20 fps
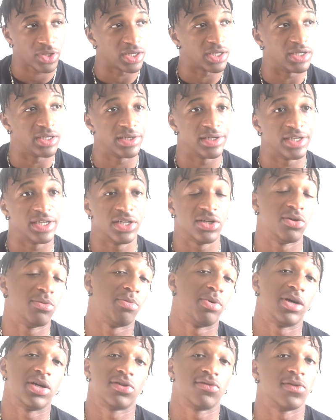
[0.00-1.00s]
You just need to
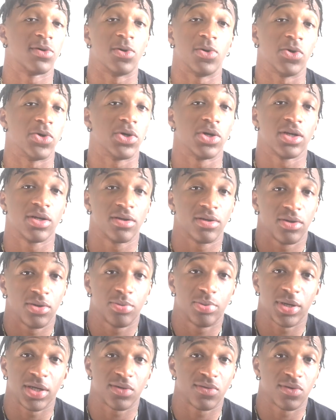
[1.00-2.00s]
press record.
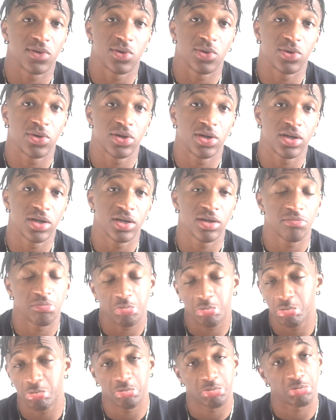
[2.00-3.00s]
You press record,
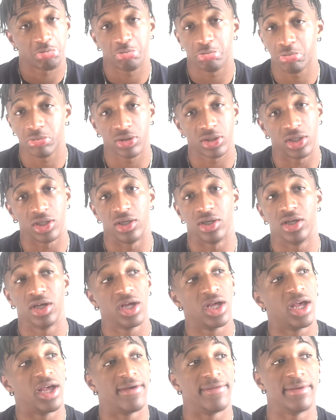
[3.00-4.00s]
good.
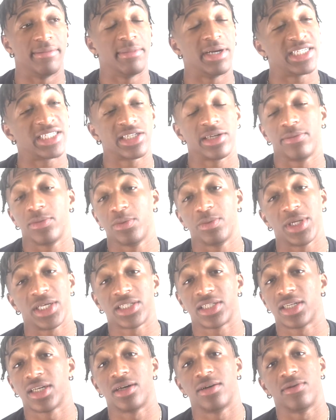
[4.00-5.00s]
You mess up.
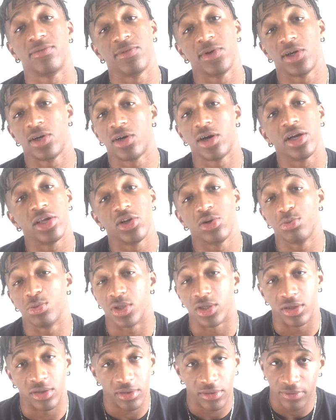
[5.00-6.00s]
We all
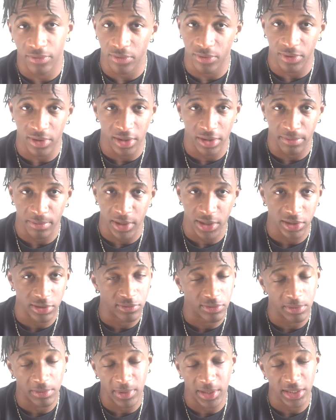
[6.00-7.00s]
human. You mess
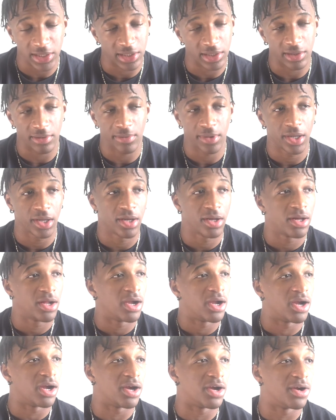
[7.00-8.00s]
up, we mess up.
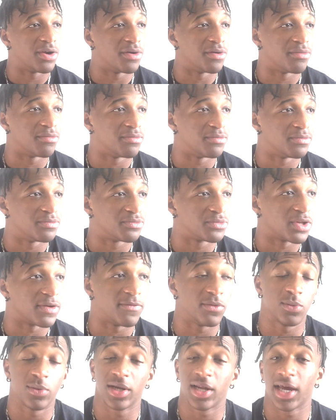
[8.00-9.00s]

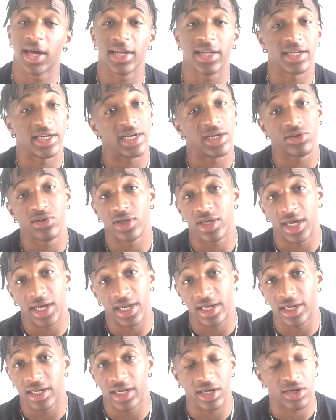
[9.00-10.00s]
If you want to edit out, you can
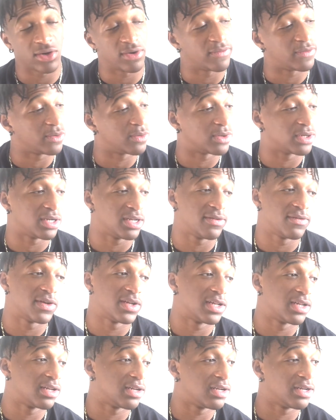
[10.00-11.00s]
edit out. If you want to leave it
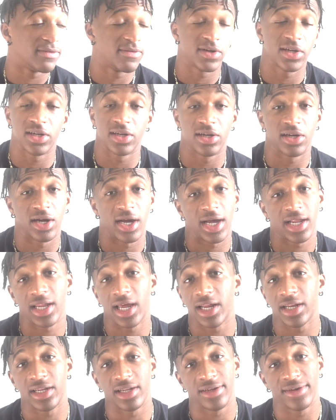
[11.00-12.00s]
in, leave it in there. I
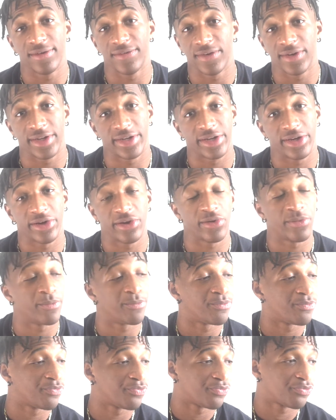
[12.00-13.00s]
like to leave it in there
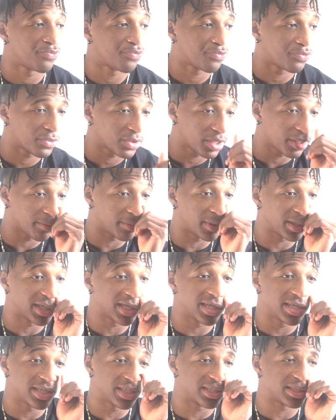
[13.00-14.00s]

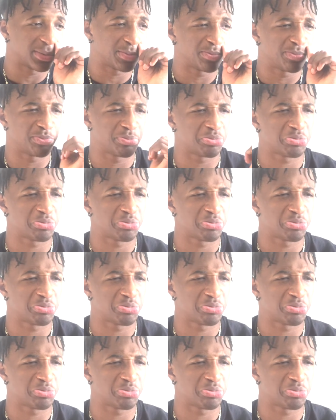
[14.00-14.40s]
because